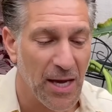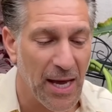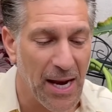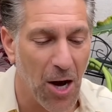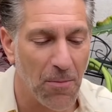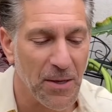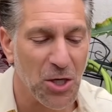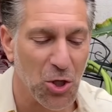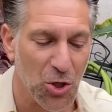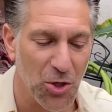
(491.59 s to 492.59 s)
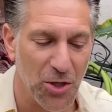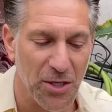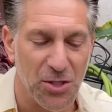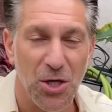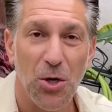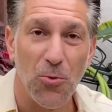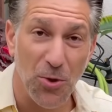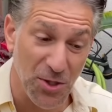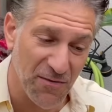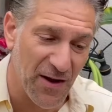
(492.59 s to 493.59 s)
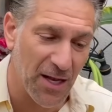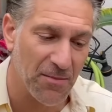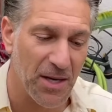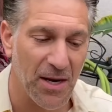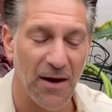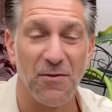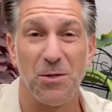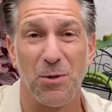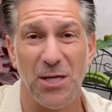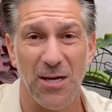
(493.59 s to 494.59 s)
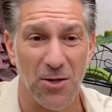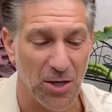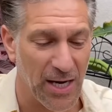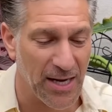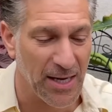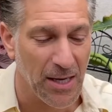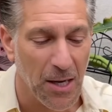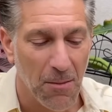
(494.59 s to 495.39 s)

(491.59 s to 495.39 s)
and help encourage root development of this particular cutting.